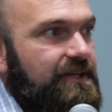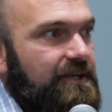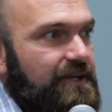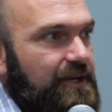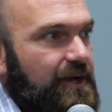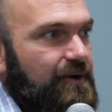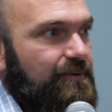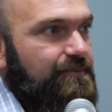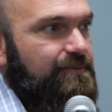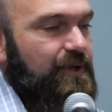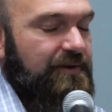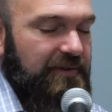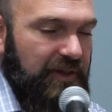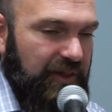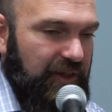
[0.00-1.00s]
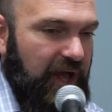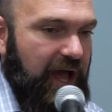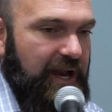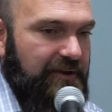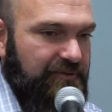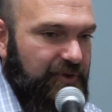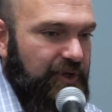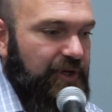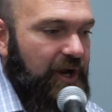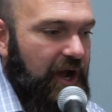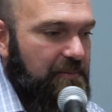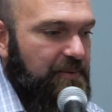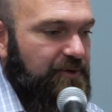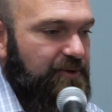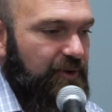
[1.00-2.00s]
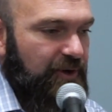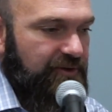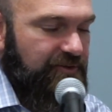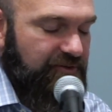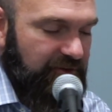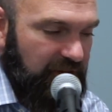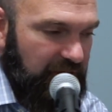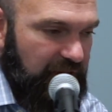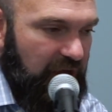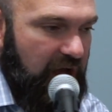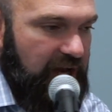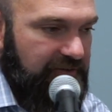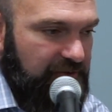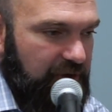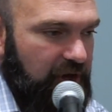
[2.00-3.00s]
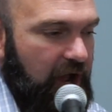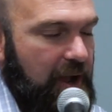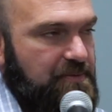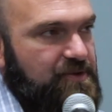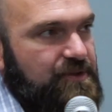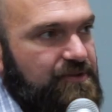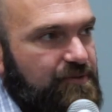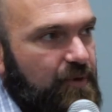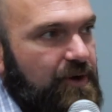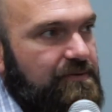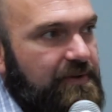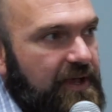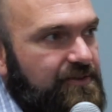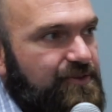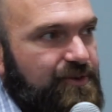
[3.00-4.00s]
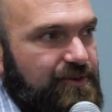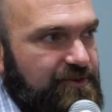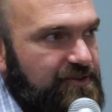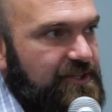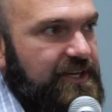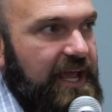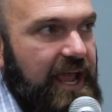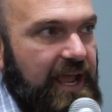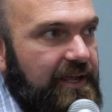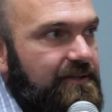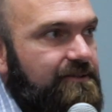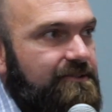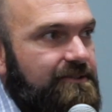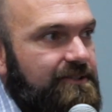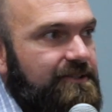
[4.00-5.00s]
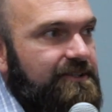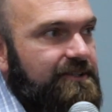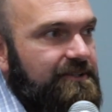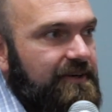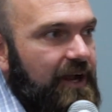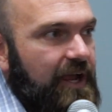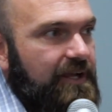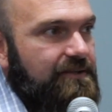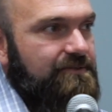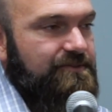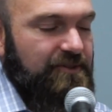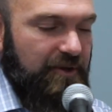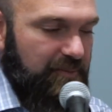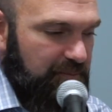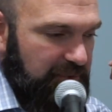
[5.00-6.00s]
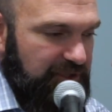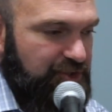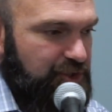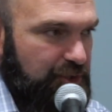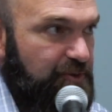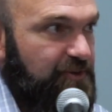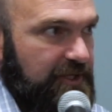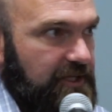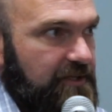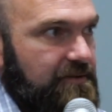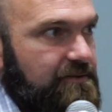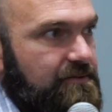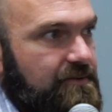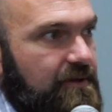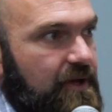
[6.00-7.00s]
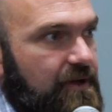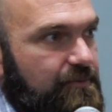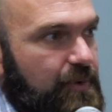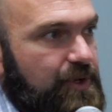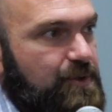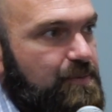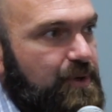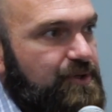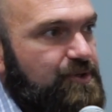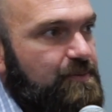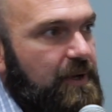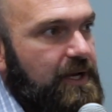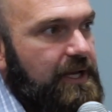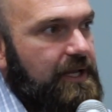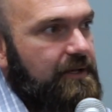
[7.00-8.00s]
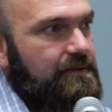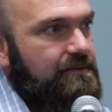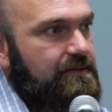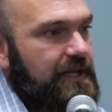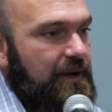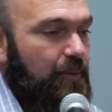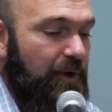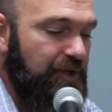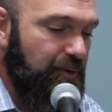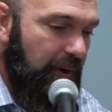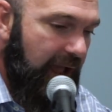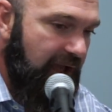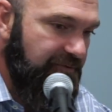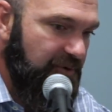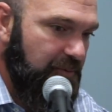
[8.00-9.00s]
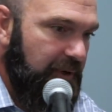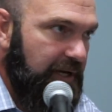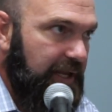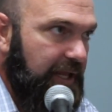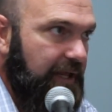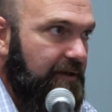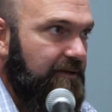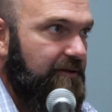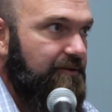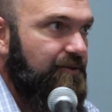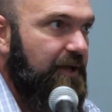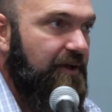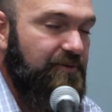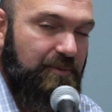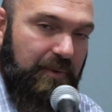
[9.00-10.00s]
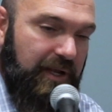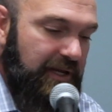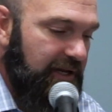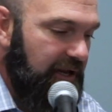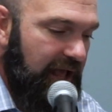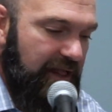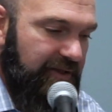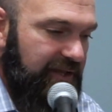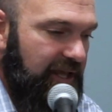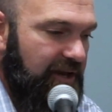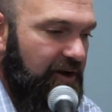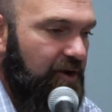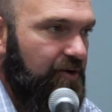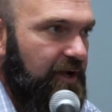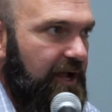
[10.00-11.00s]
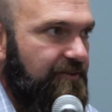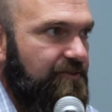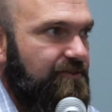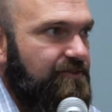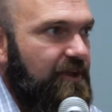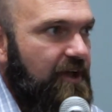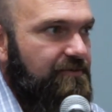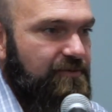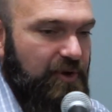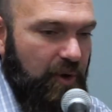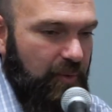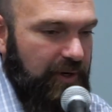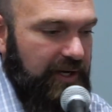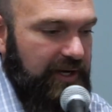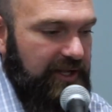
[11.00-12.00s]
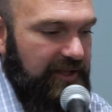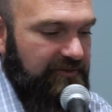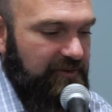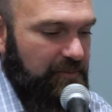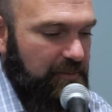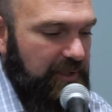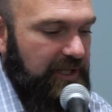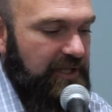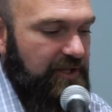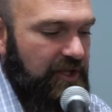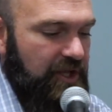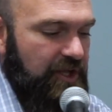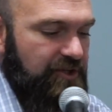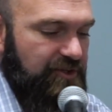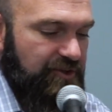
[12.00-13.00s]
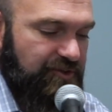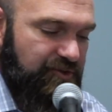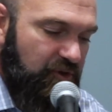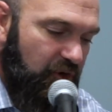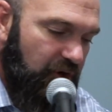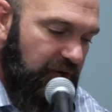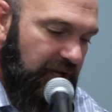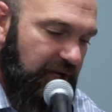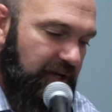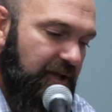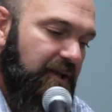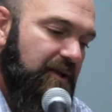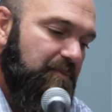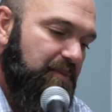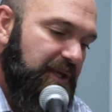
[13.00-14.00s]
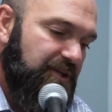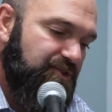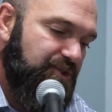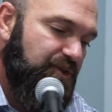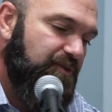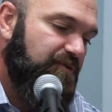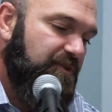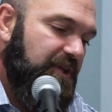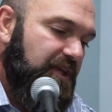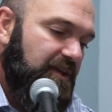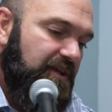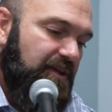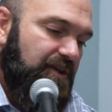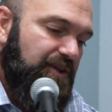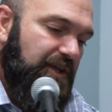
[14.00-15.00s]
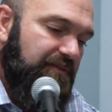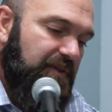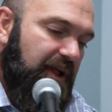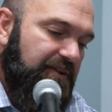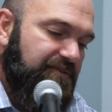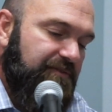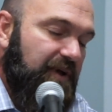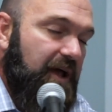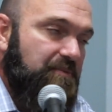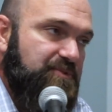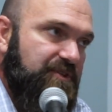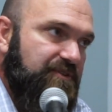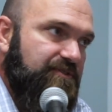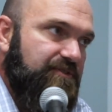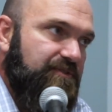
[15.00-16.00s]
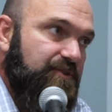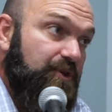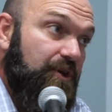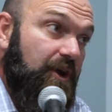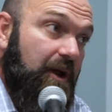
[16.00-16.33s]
You have a lot of good opportunities. There's a lot of good options for investors today, right? So be choosy of what you put your money in. and what you have your money in. You have your money in allocated all kinds of stuff. Know what it is and be discerning, be choosy. You have lots of options, good